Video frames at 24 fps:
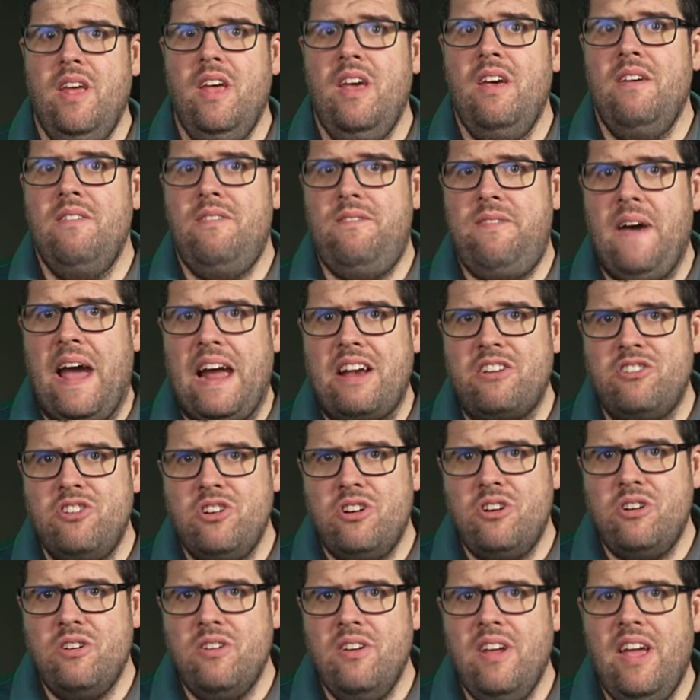
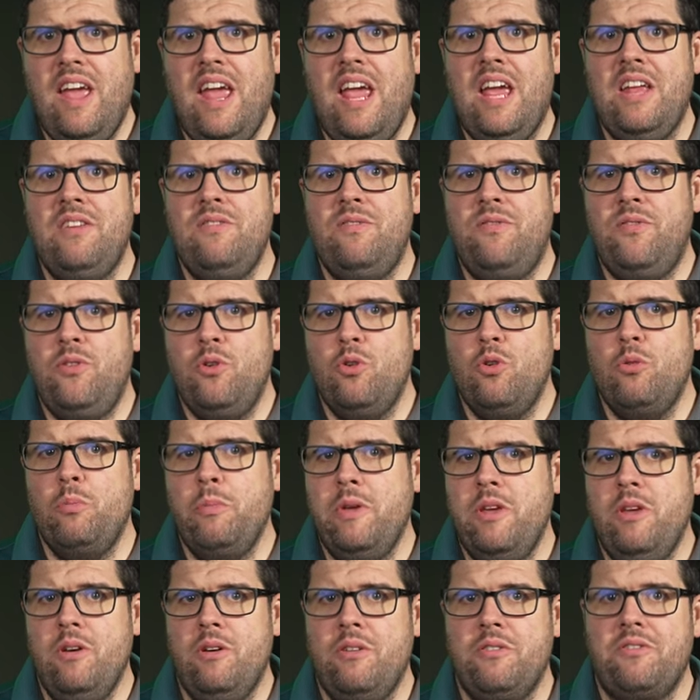Factor and fuel
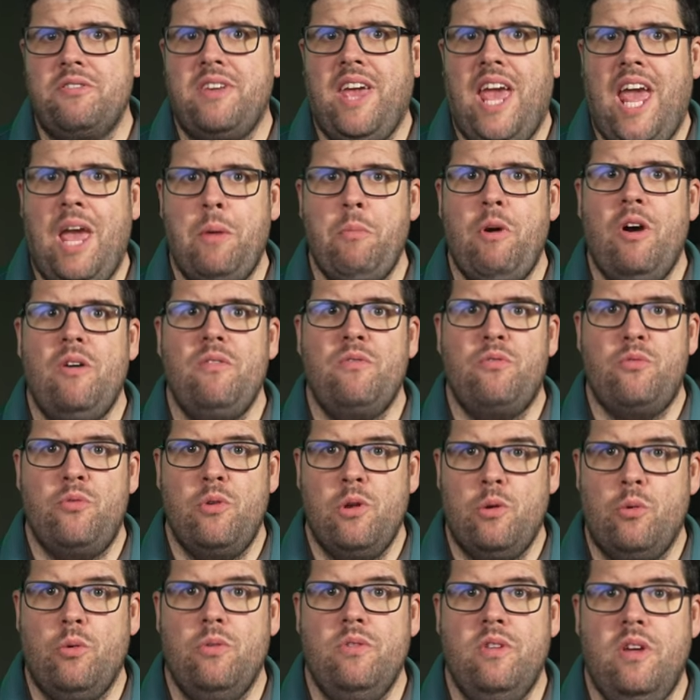meals came up
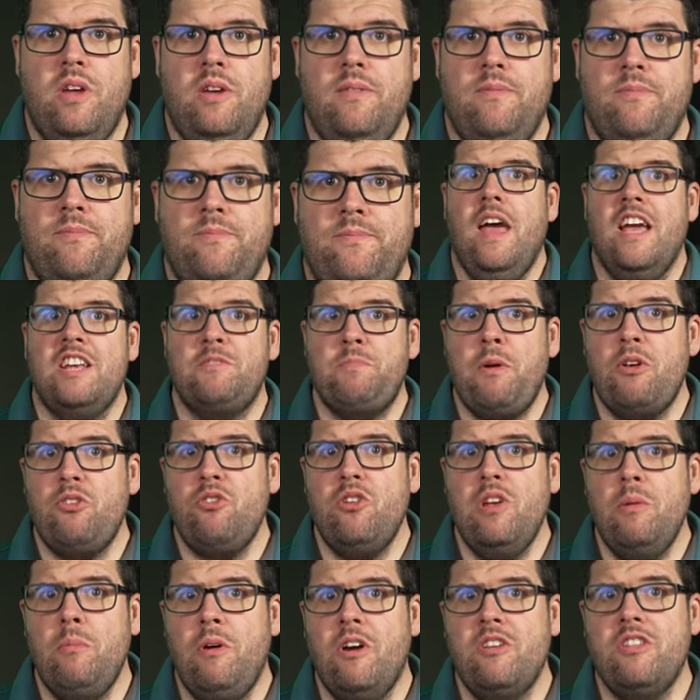frequently,
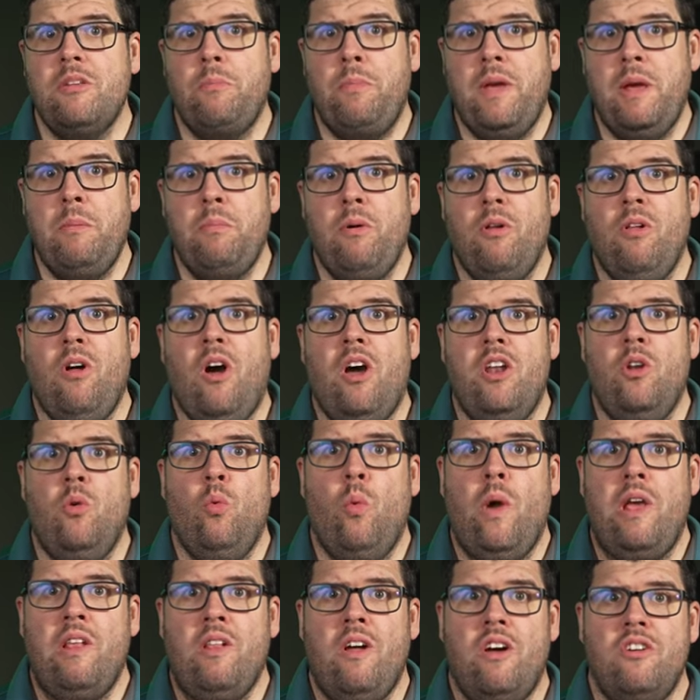especially among the people on a
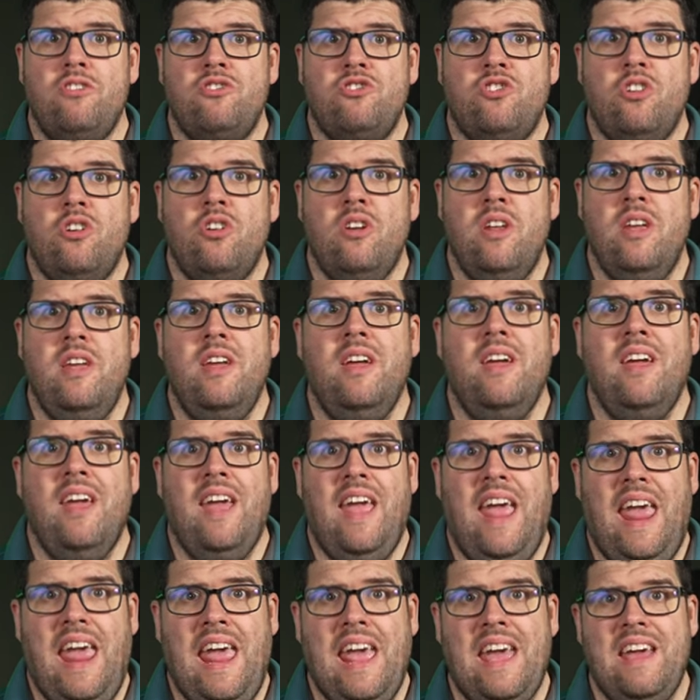weight loss journey
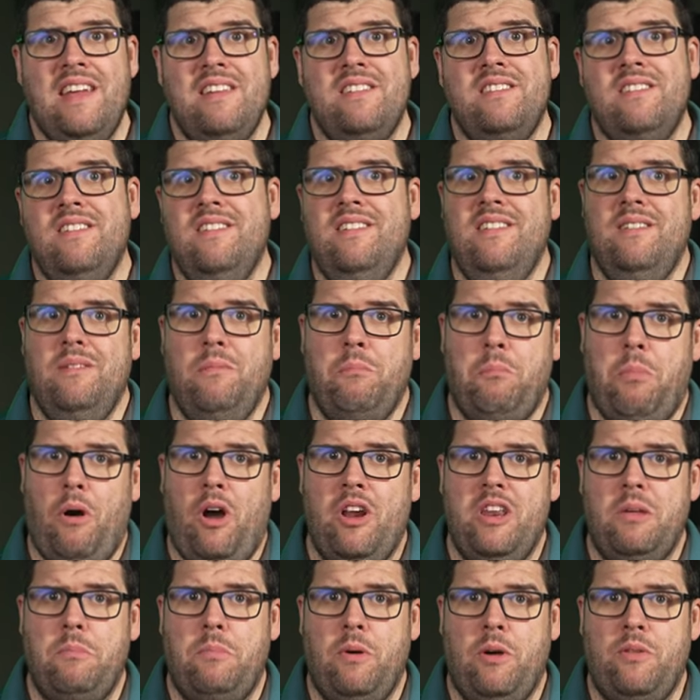and
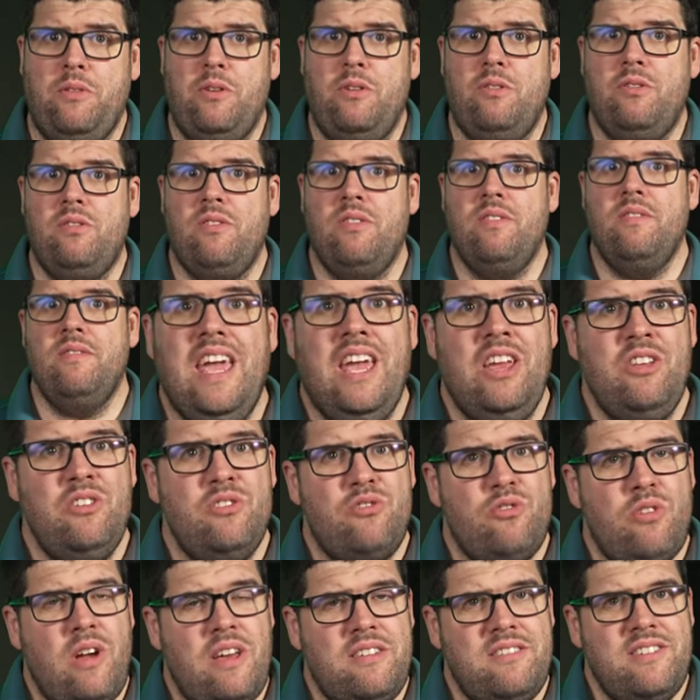bodybuilders.
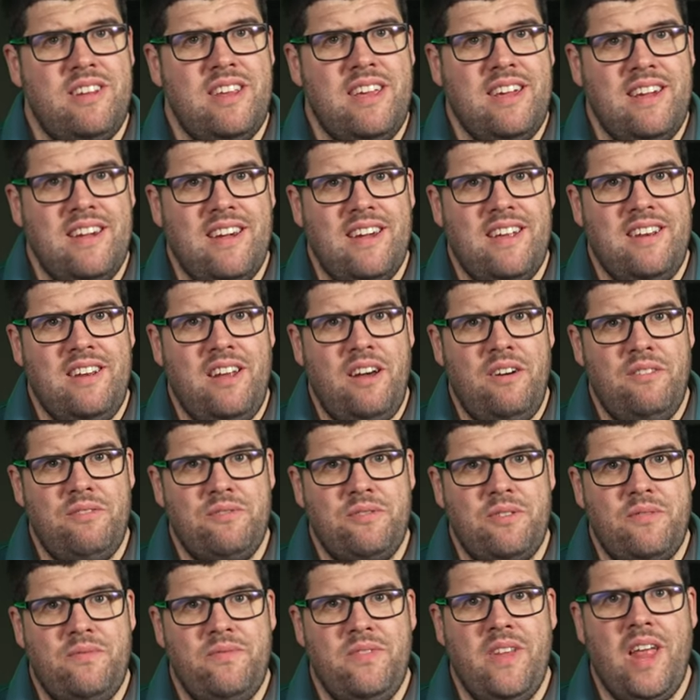Interesting
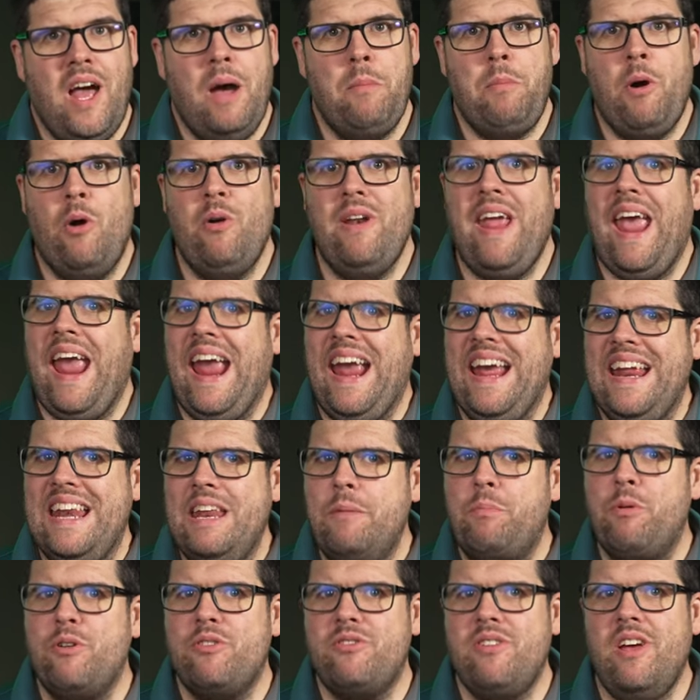enough, about
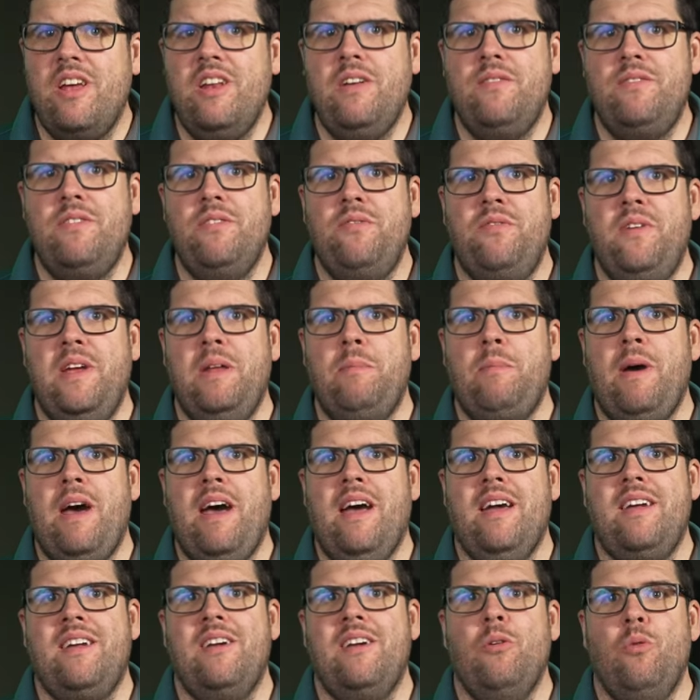80% of the
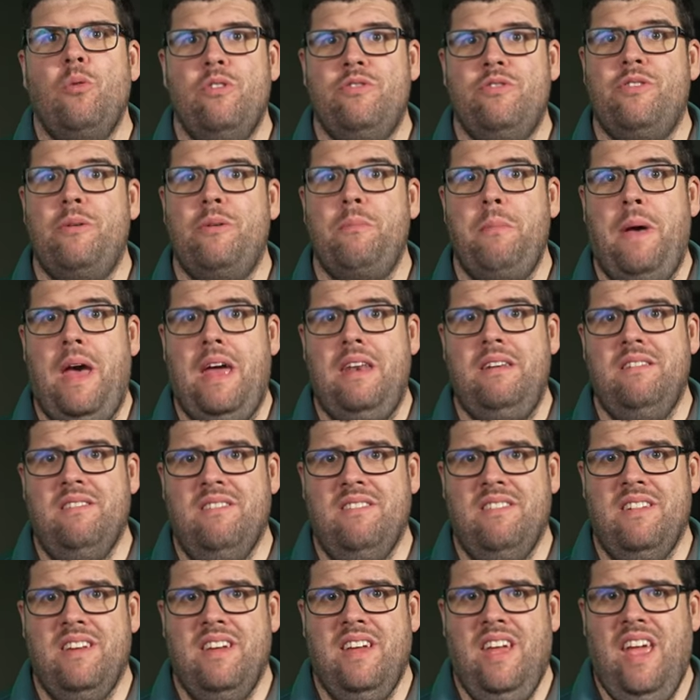feedback was from men
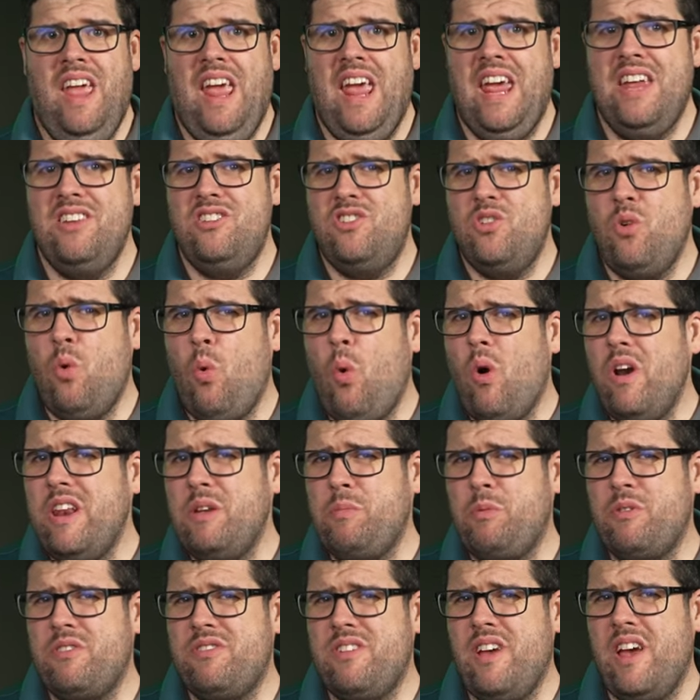and
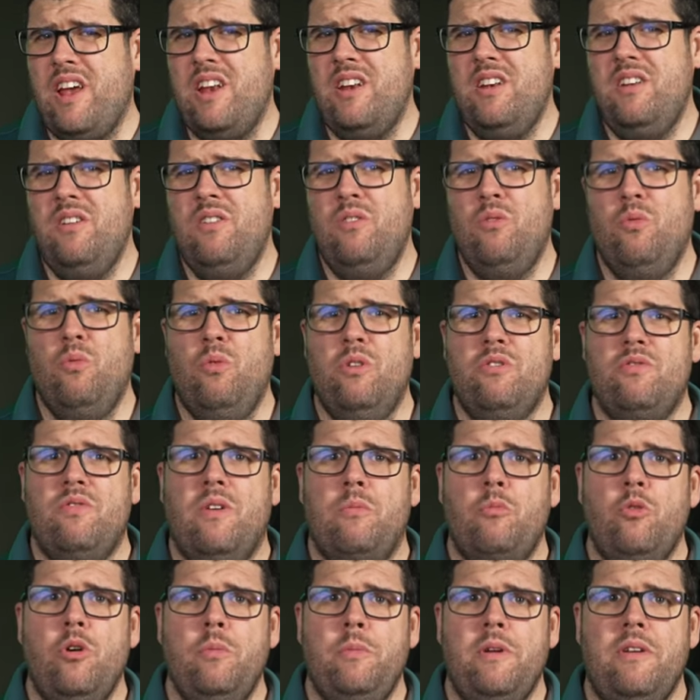20% was
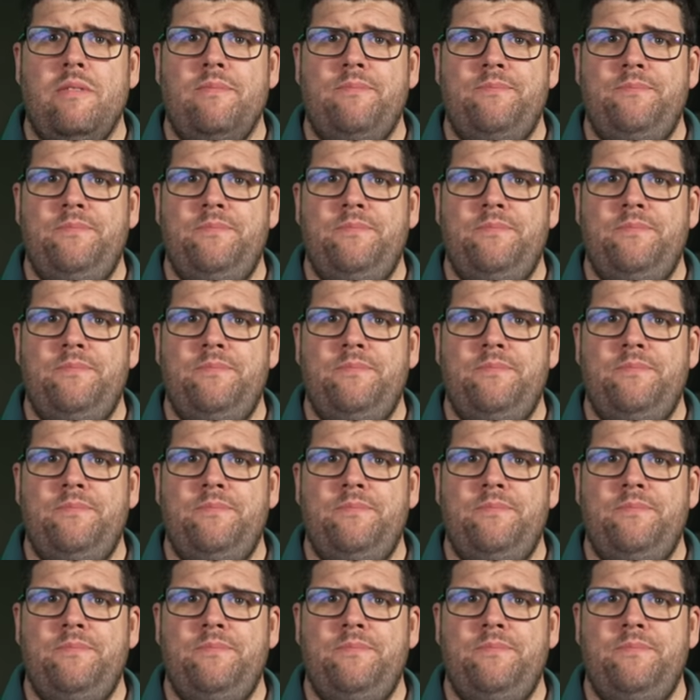from women,